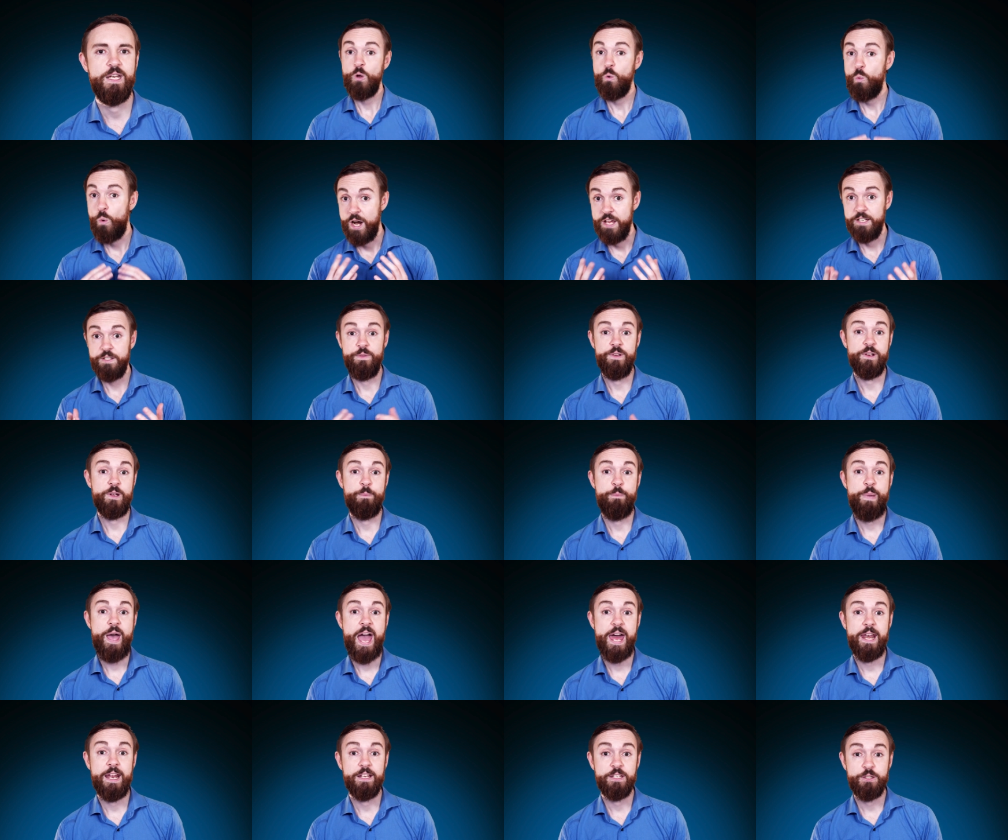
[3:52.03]
Whereas if you
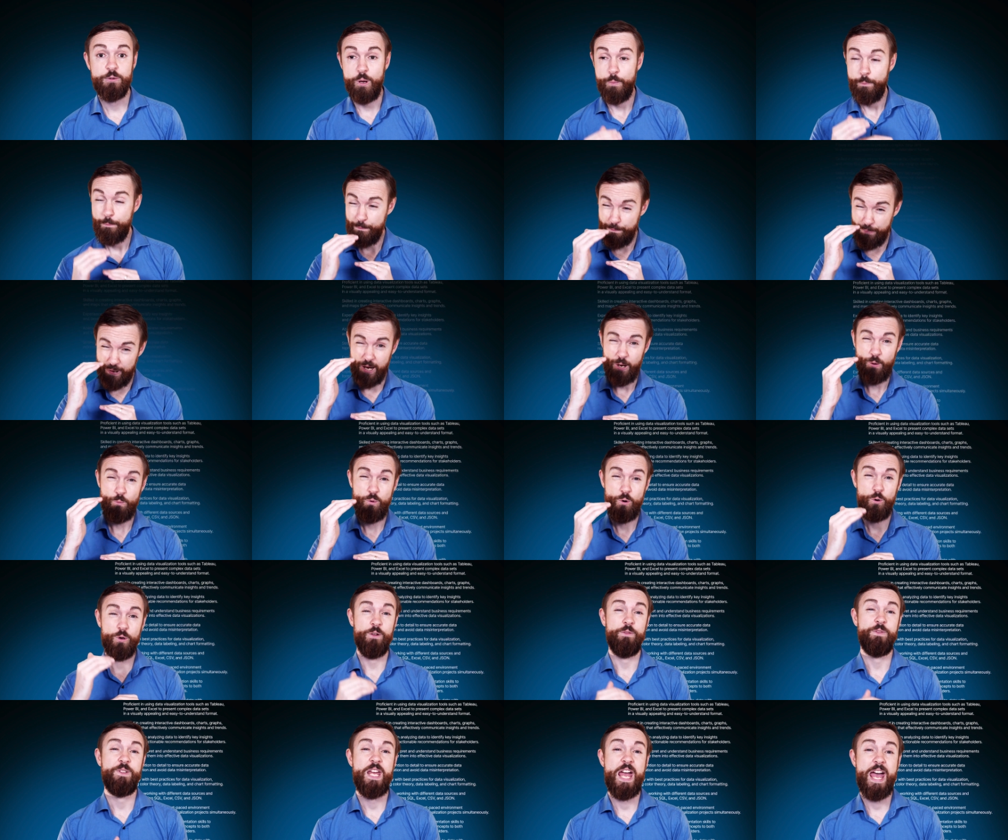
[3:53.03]
compare that to a big
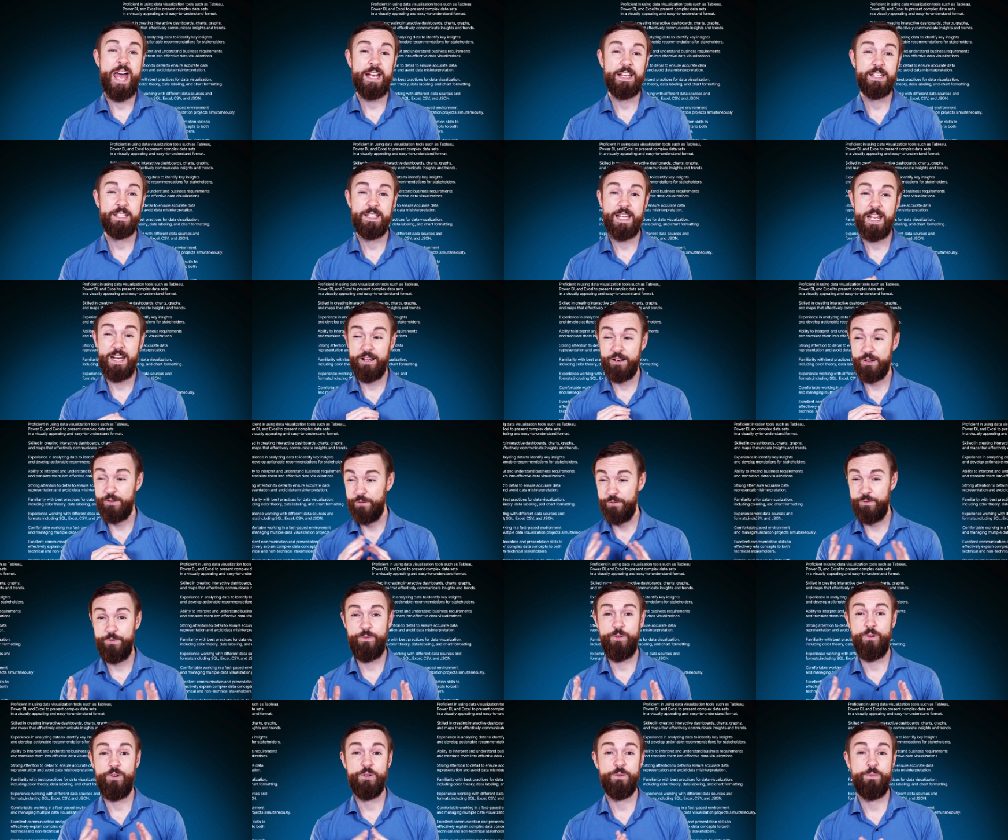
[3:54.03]
wall of text, say like on
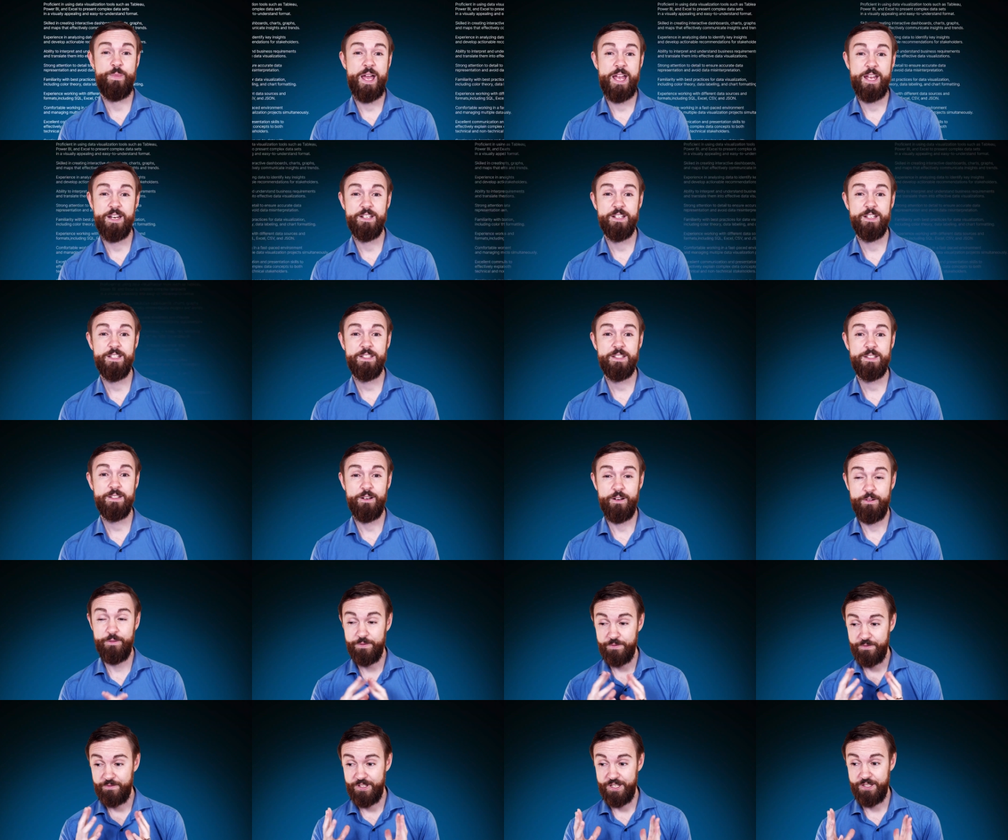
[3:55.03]
four pages
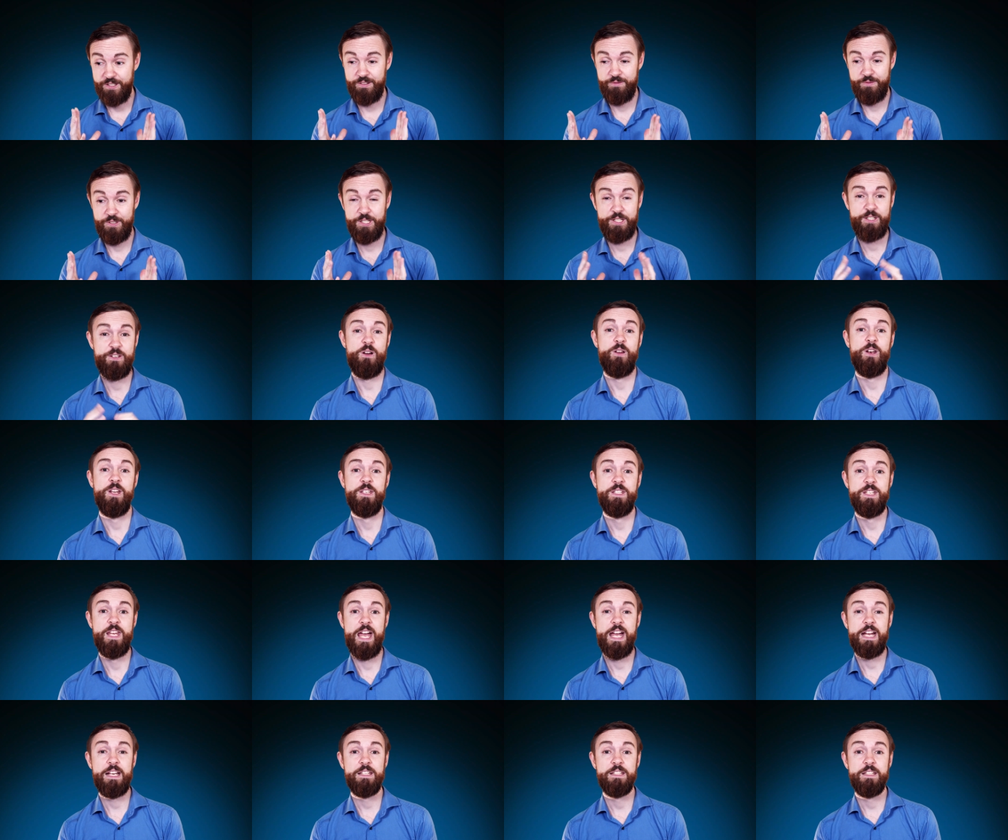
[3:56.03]
of just solid
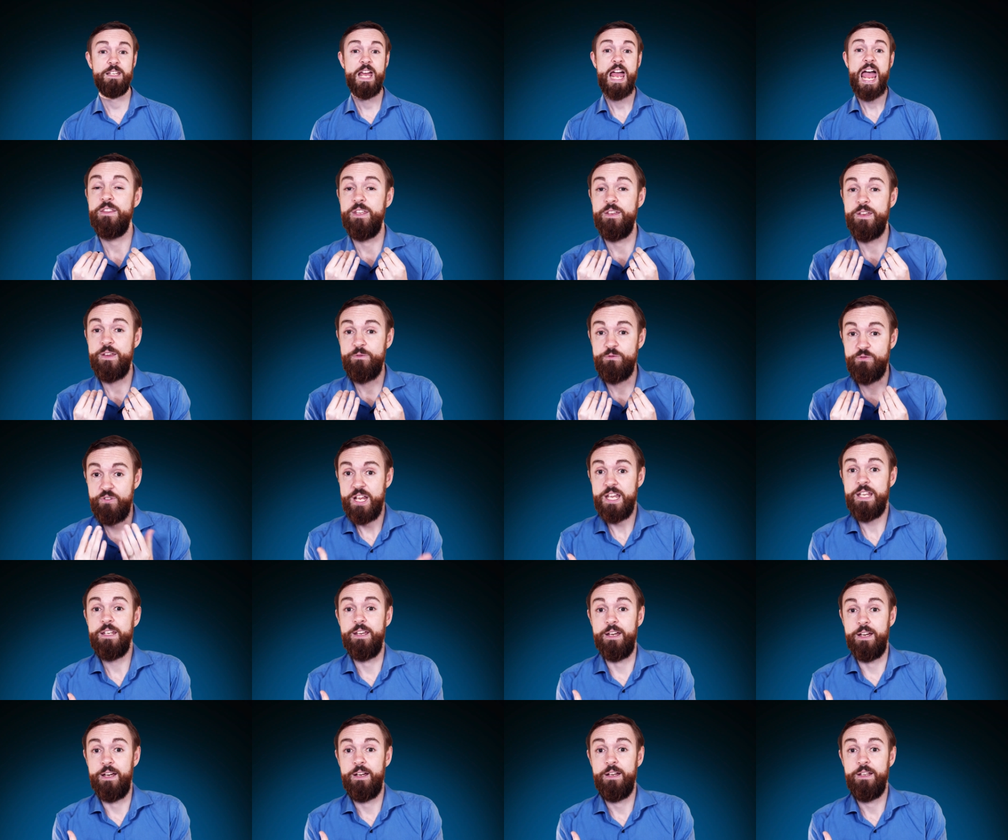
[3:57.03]
text, the
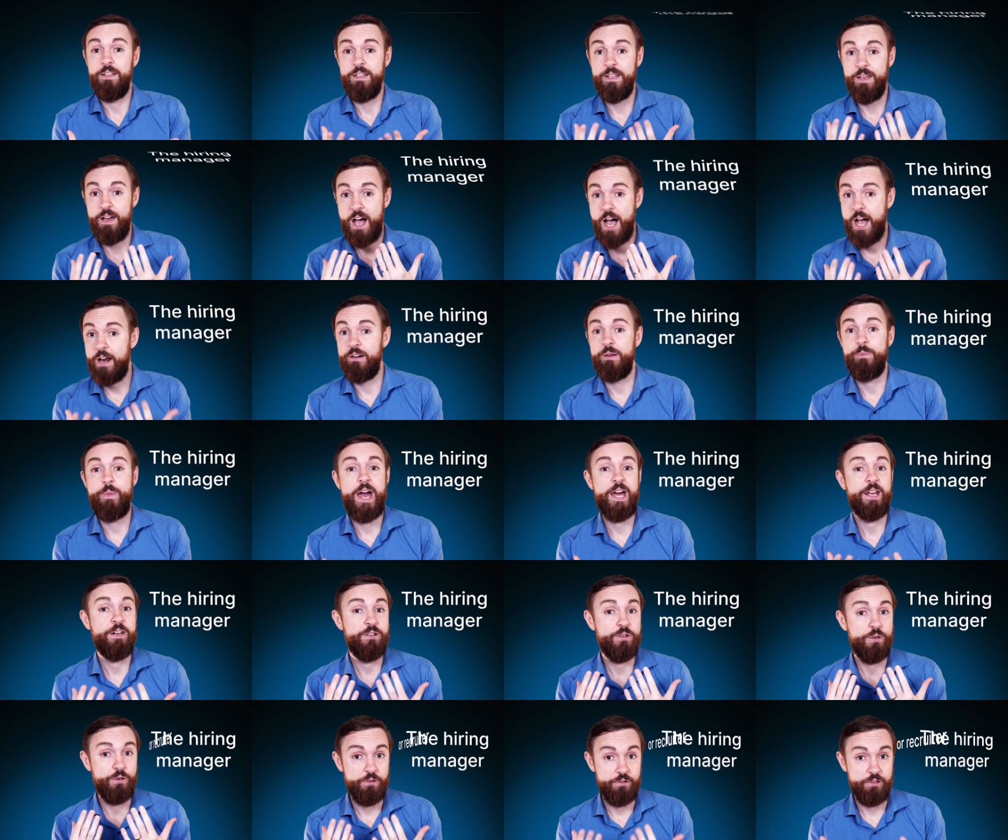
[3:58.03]
reader, the hiring
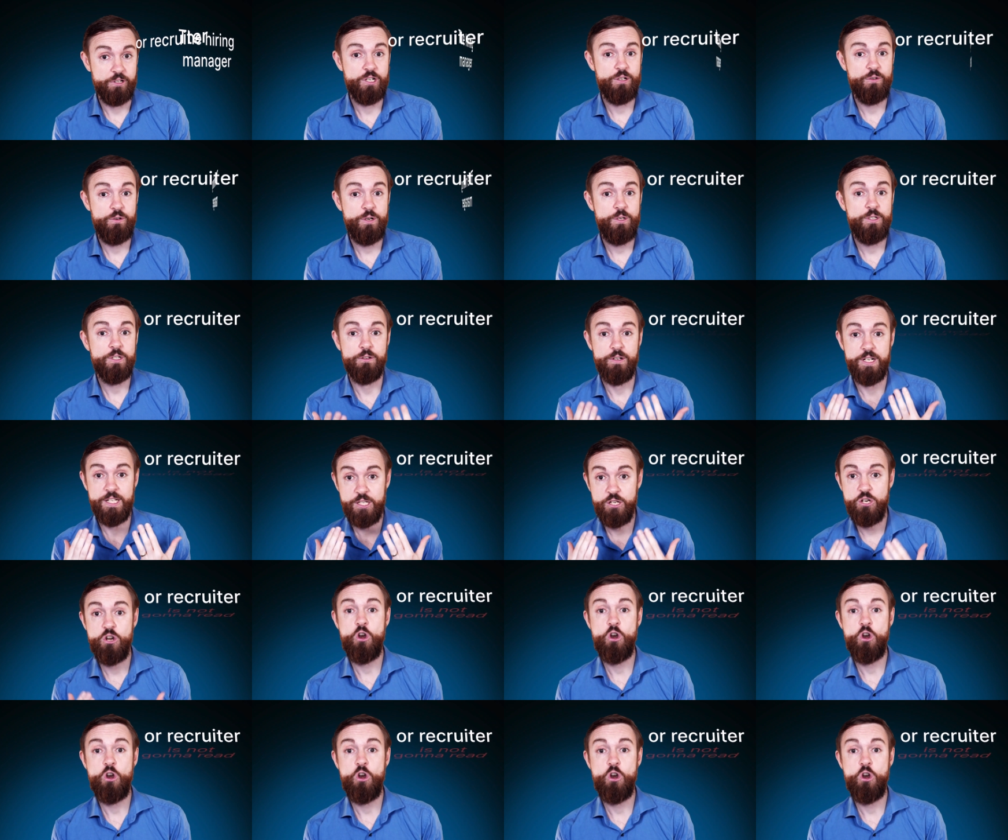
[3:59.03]
manager or recruiter is